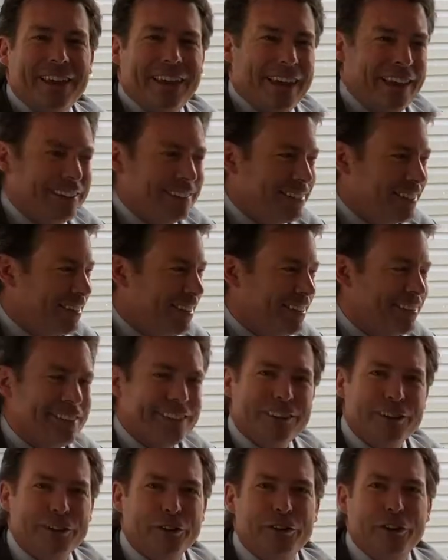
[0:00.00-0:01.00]
into this
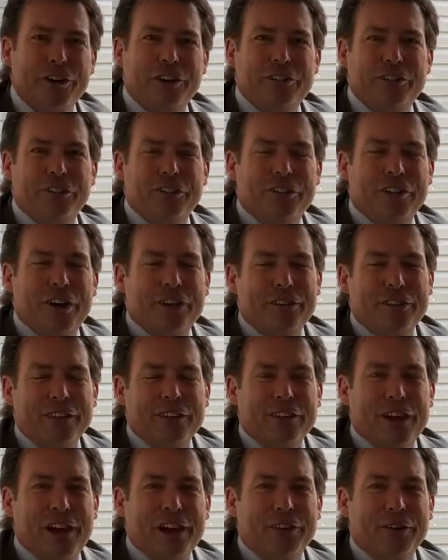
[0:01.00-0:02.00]
little nook just off the
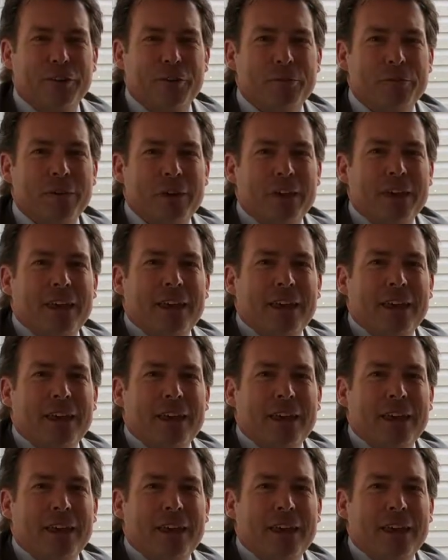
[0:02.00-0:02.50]
dining room.